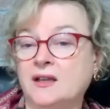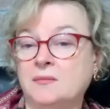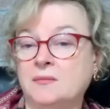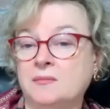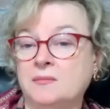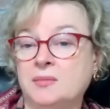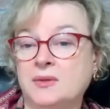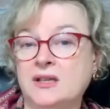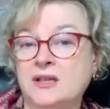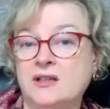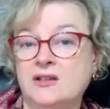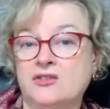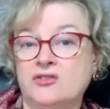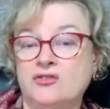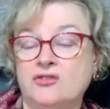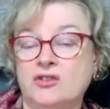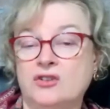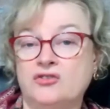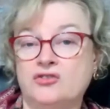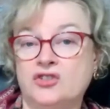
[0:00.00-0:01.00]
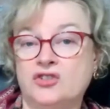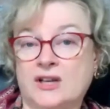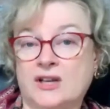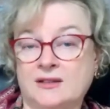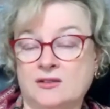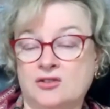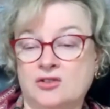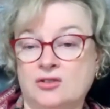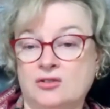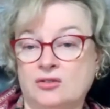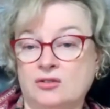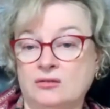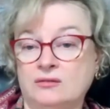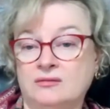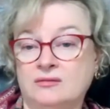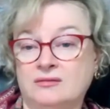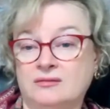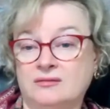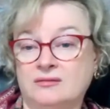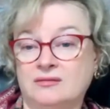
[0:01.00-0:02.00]
can be gentle
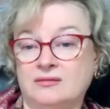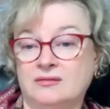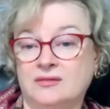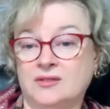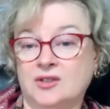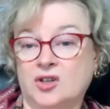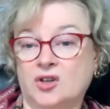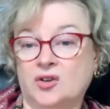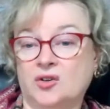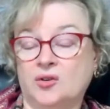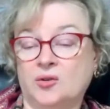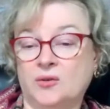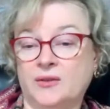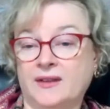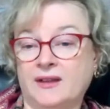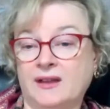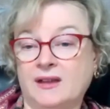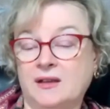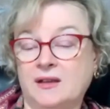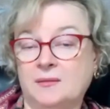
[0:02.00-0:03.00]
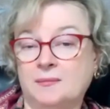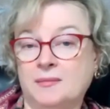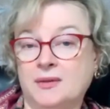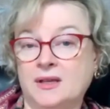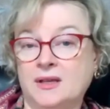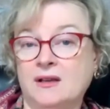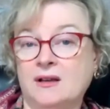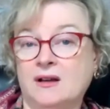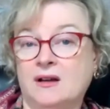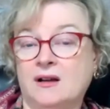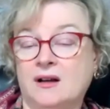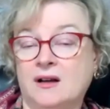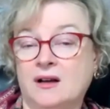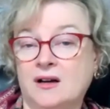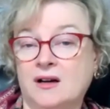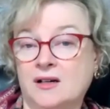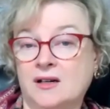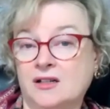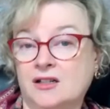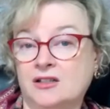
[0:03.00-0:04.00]
or they can be
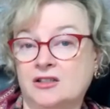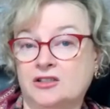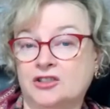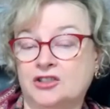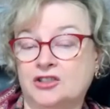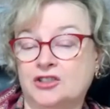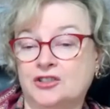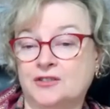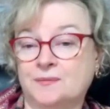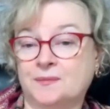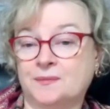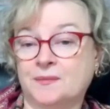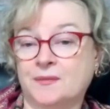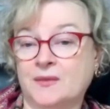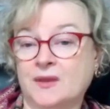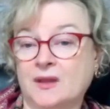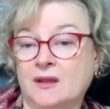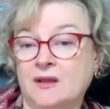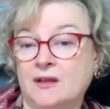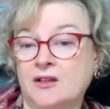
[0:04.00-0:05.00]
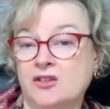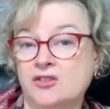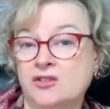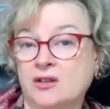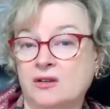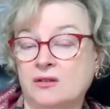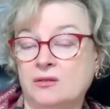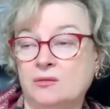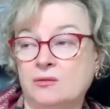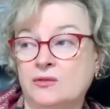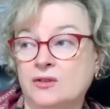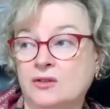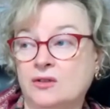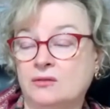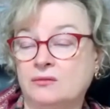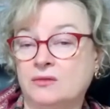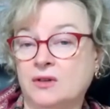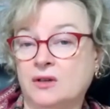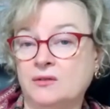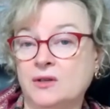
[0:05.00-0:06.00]
harsh. So the
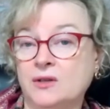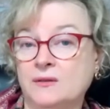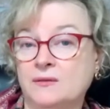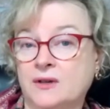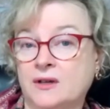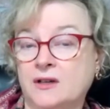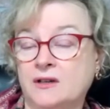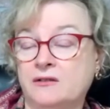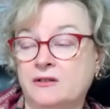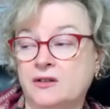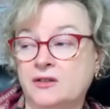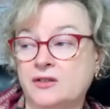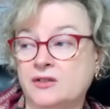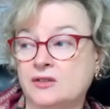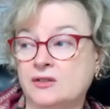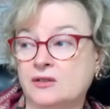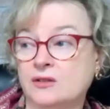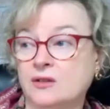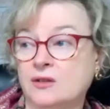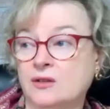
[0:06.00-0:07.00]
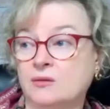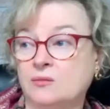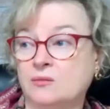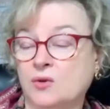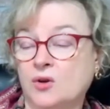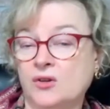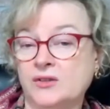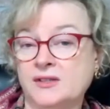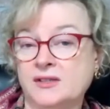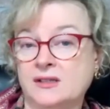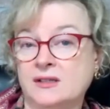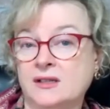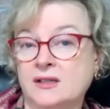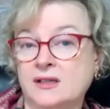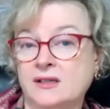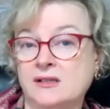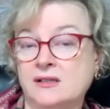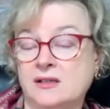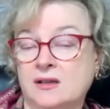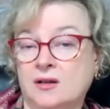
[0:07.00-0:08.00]
coronavirus was an
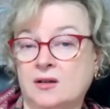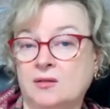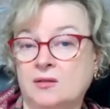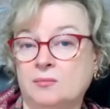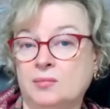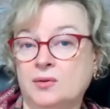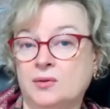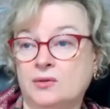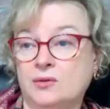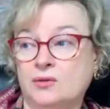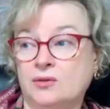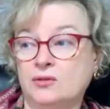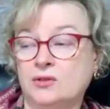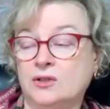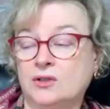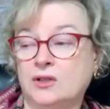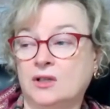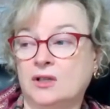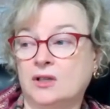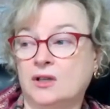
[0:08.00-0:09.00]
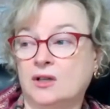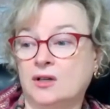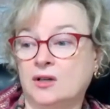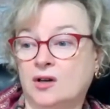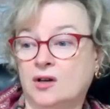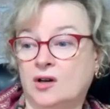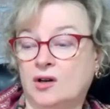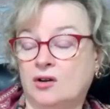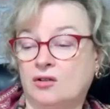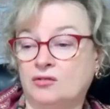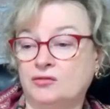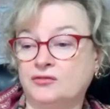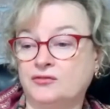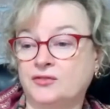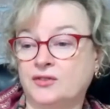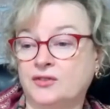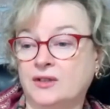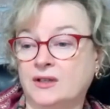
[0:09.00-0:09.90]
example of